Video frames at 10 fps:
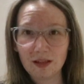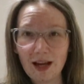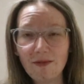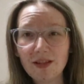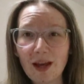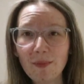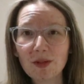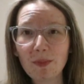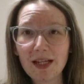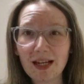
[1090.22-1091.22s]
Every time I
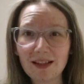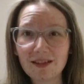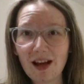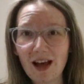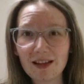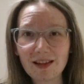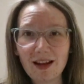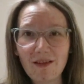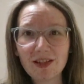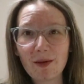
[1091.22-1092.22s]
speak, it starts,
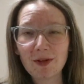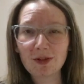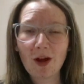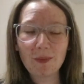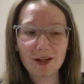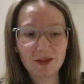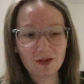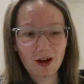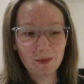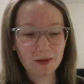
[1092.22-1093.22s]
and every time I stop, it
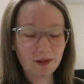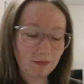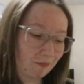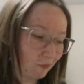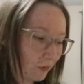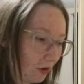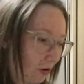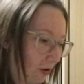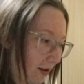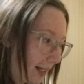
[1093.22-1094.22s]
stops.
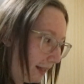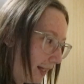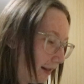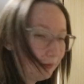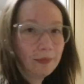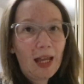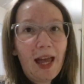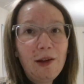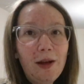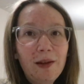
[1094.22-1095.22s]
All right, then.
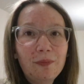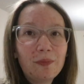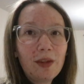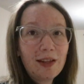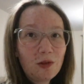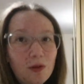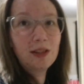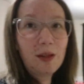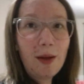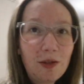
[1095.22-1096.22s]
Anyway, let's go
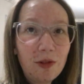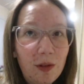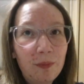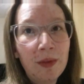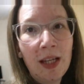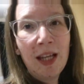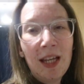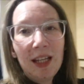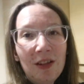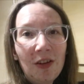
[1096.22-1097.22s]
into the bedroom.
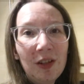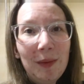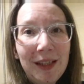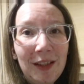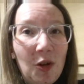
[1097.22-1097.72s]
You're not going to be in the